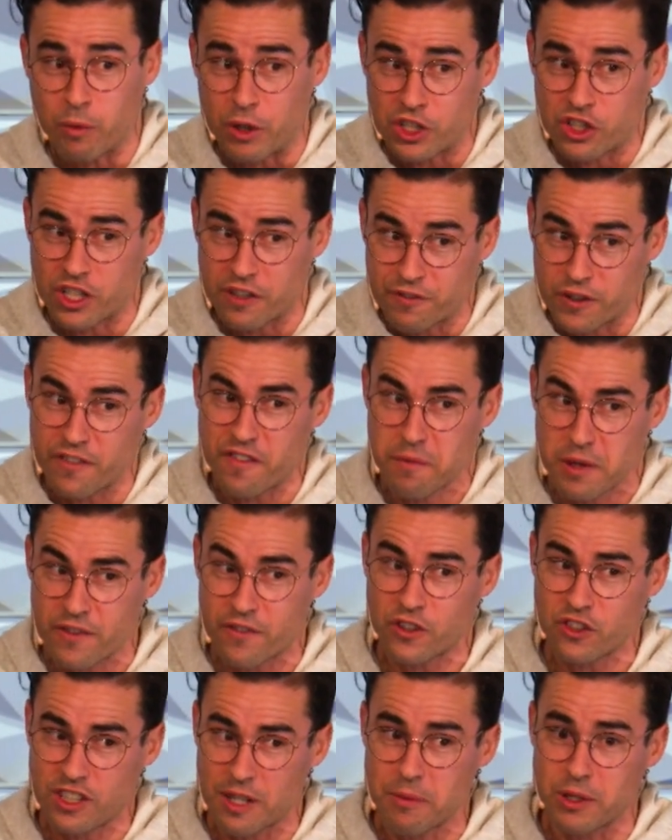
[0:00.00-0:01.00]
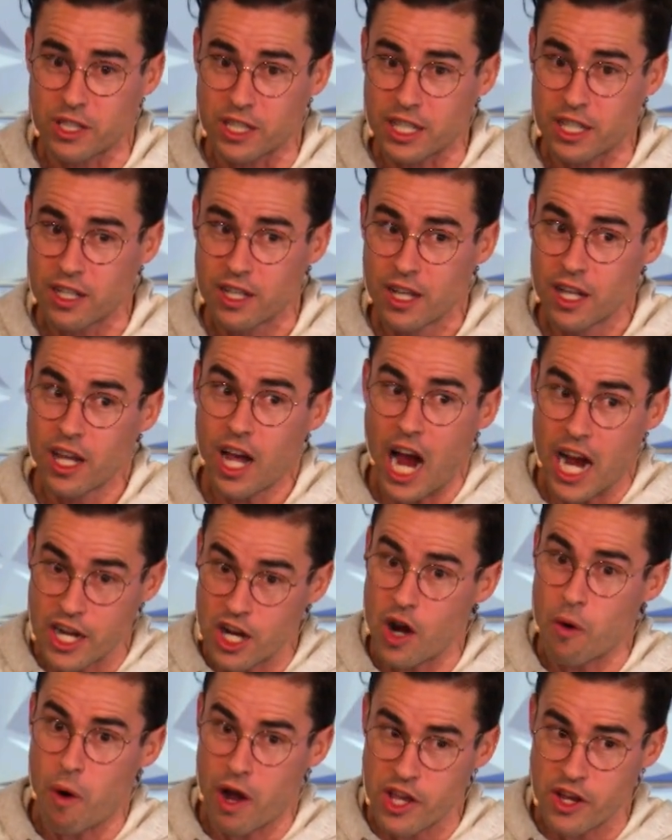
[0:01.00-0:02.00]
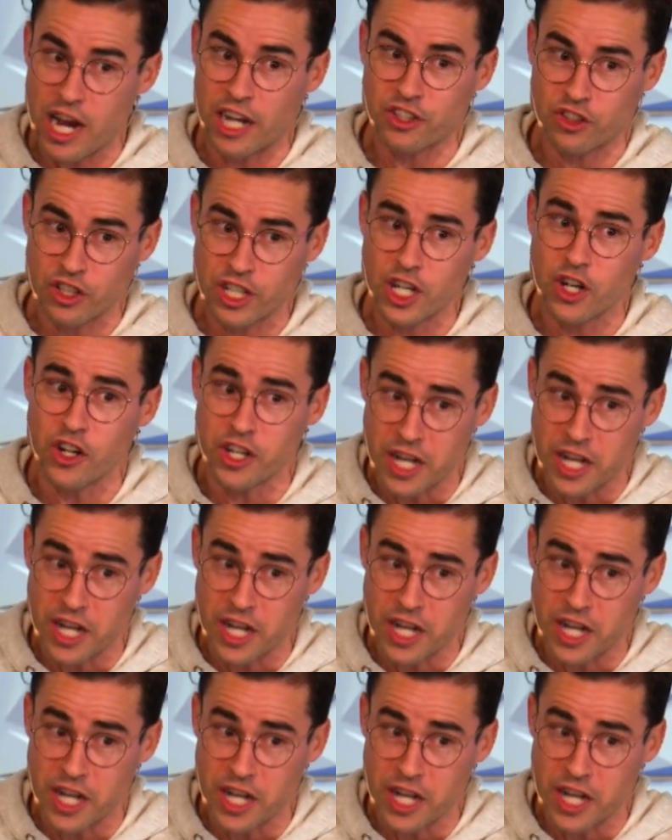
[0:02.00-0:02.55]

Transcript: which, if you're familiar with 1 Timothy, I know why you guys are here